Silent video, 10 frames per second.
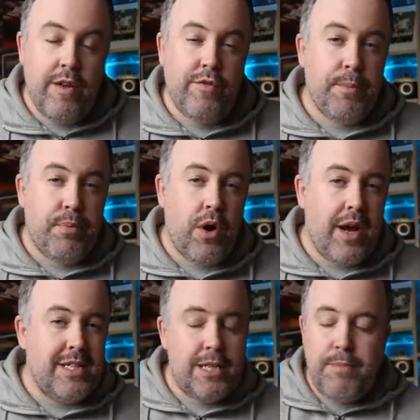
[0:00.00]
of the
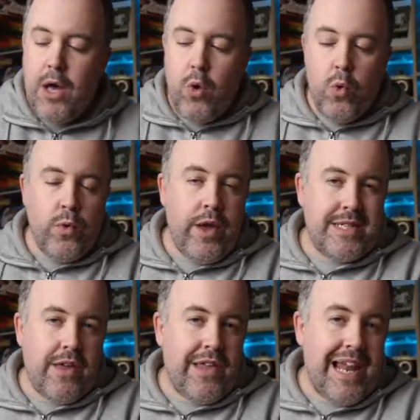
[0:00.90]
price to buy all
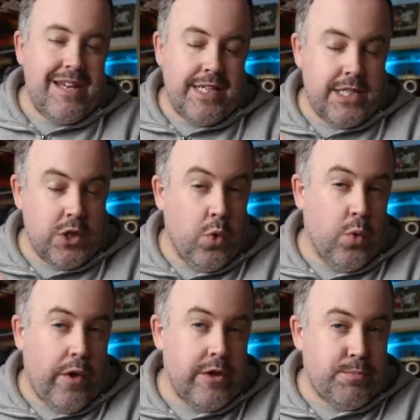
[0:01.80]
those other lenses and
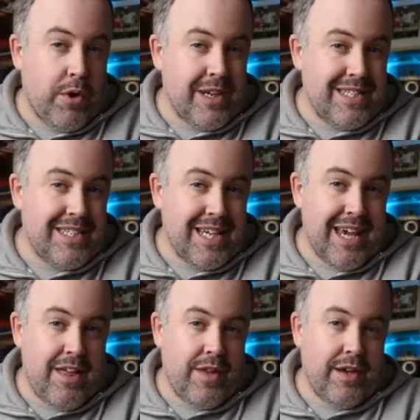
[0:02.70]
all those bodies
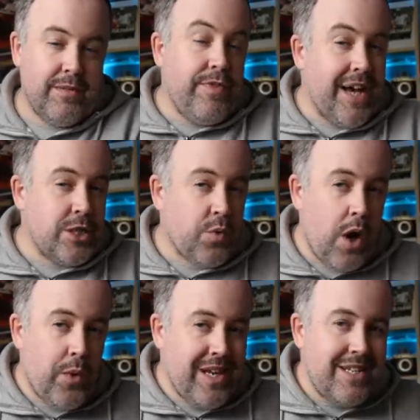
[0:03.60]
together. And that's why
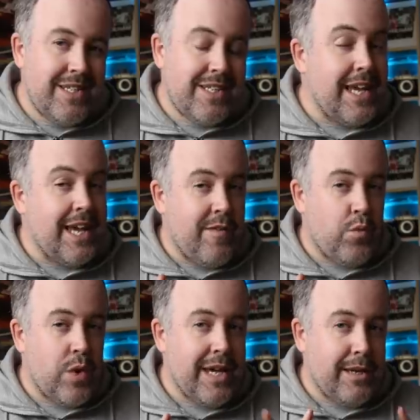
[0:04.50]
I wanted to see
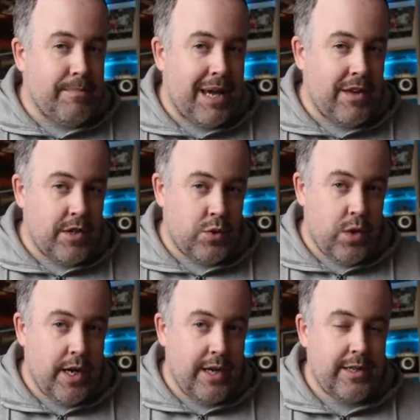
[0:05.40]
if we can make this
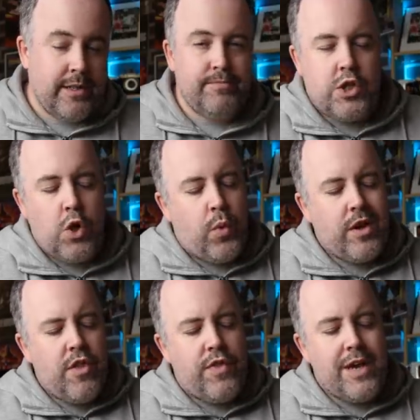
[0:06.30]
work. So one
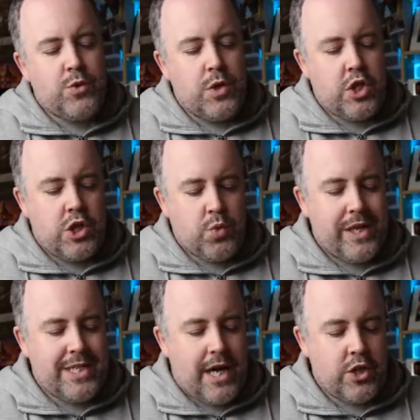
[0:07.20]
of the things which I just
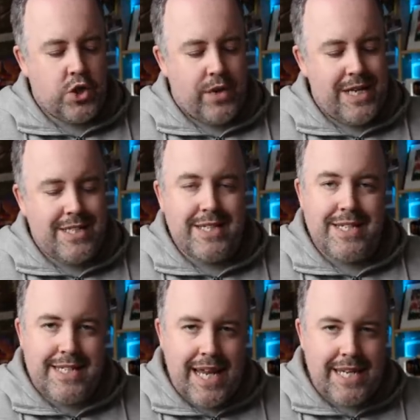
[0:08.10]
want to touch on is the
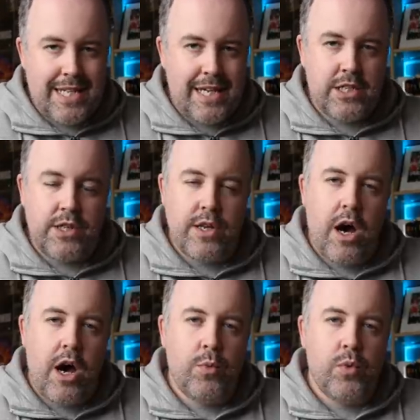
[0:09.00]
settings that
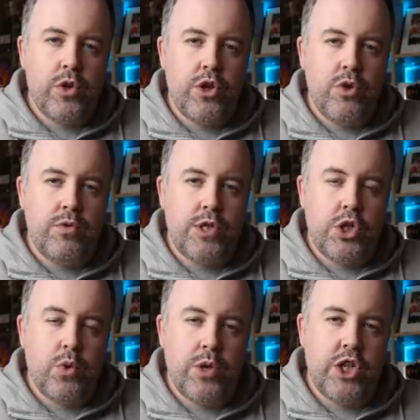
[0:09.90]
I will use
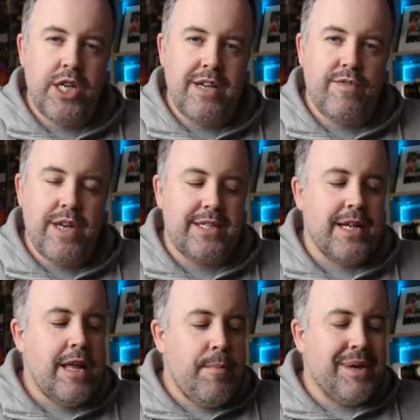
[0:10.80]
to achieve this,
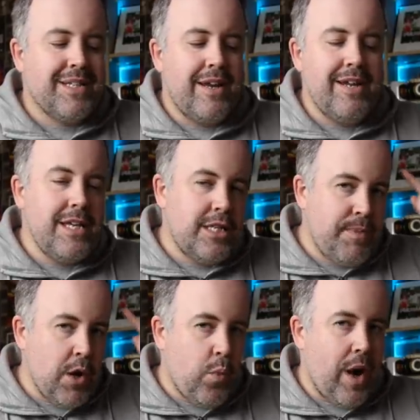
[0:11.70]
because I need to
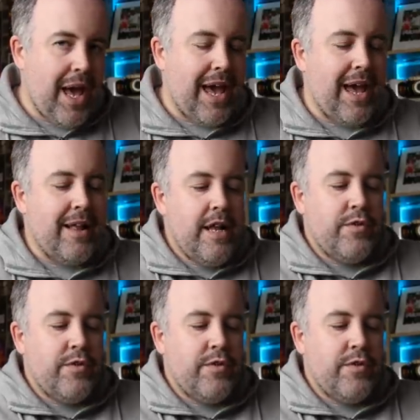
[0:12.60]
be aware